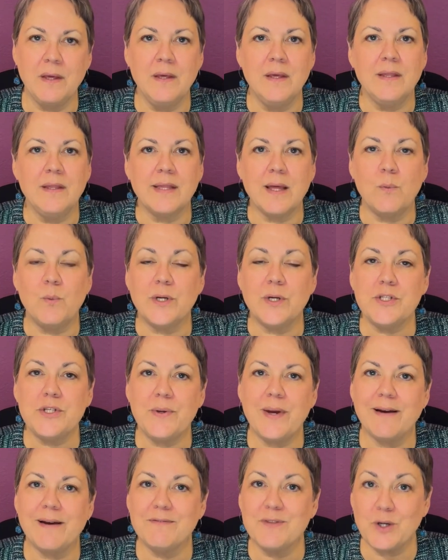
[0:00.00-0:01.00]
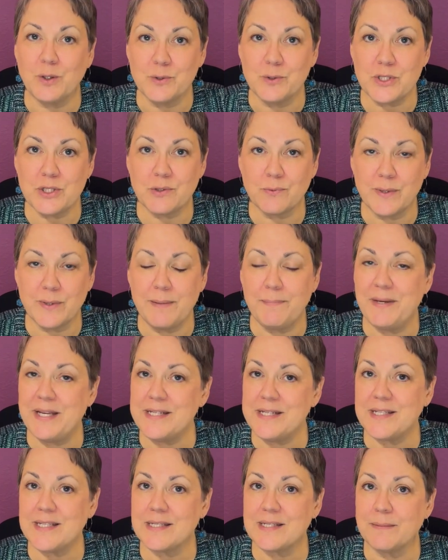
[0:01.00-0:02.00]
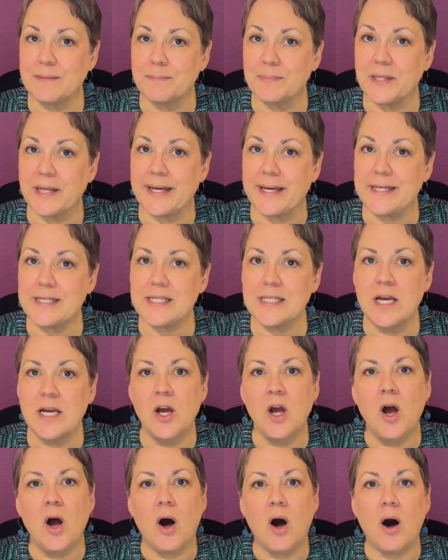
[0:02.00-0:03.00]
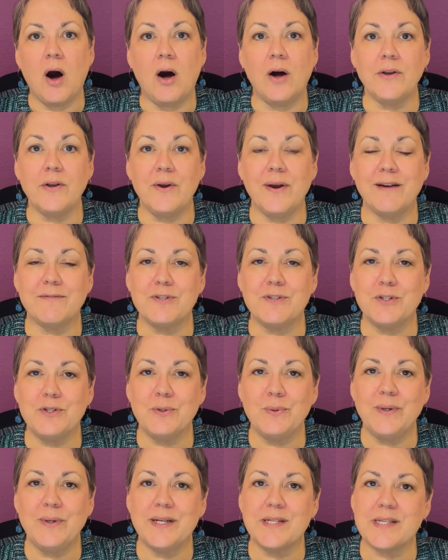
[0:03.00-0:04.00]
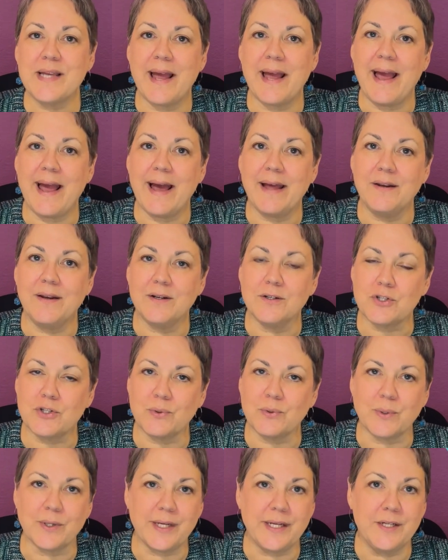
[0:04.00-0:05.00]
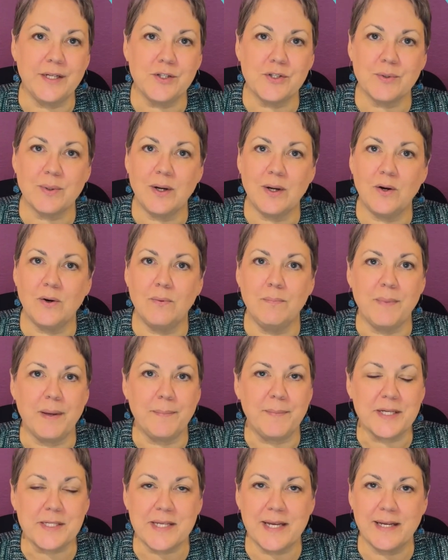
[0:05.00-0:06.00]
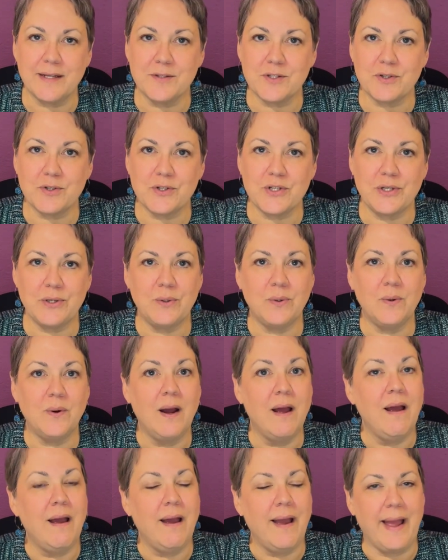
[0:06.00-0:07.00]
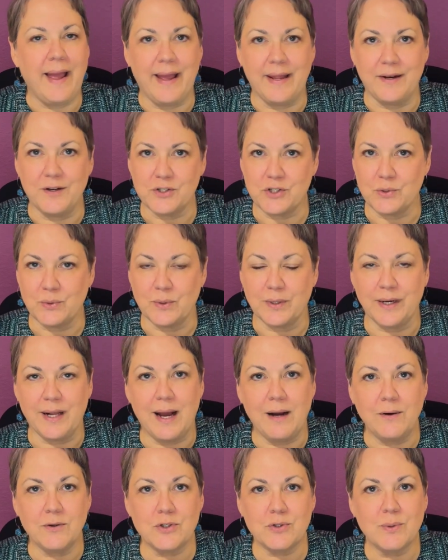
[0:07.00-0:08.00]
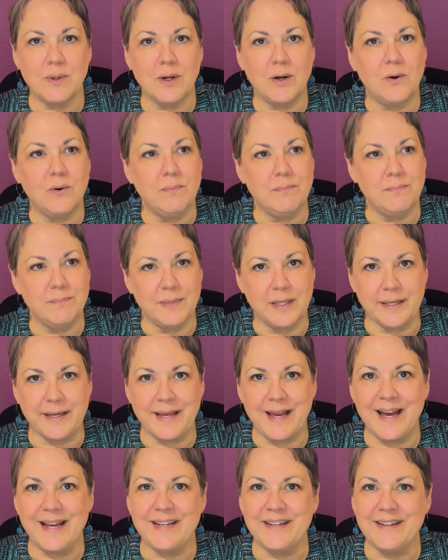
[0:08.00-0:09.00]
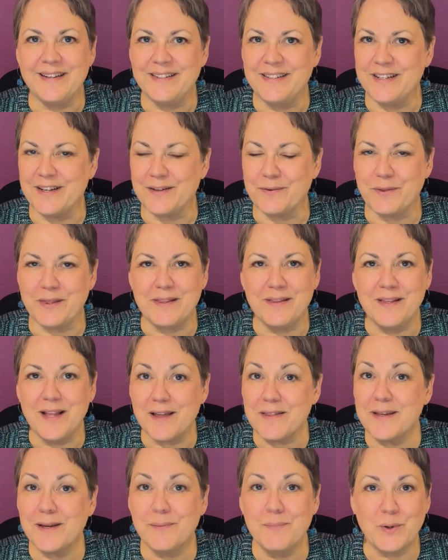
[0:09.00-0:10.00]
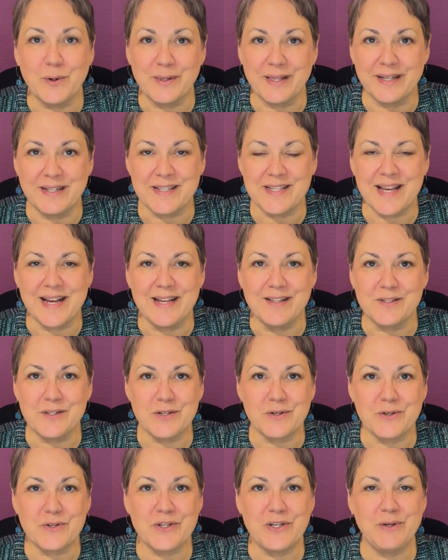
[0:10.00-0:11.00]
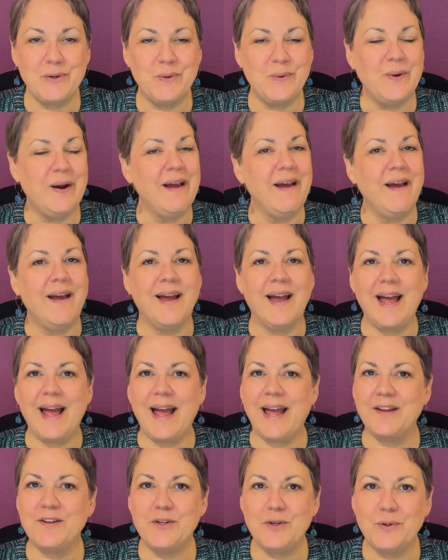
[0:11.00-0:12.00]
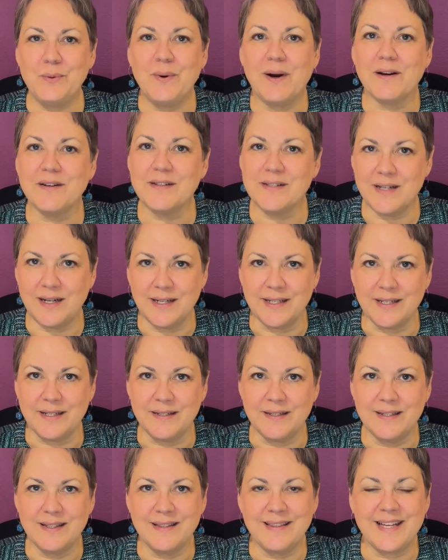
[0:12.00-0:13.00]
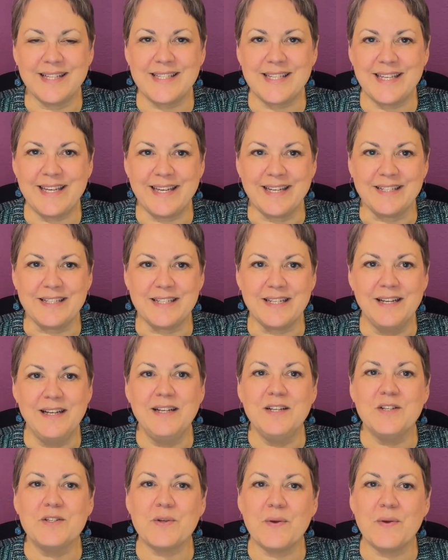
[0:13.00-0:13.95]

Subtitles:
Then once you have those 3 pieces in place, all you have to do is add a short intro, maybe a sentence or 2, and a short outro. Again, nothing more than a sentence or 2, and you are done. That's it. So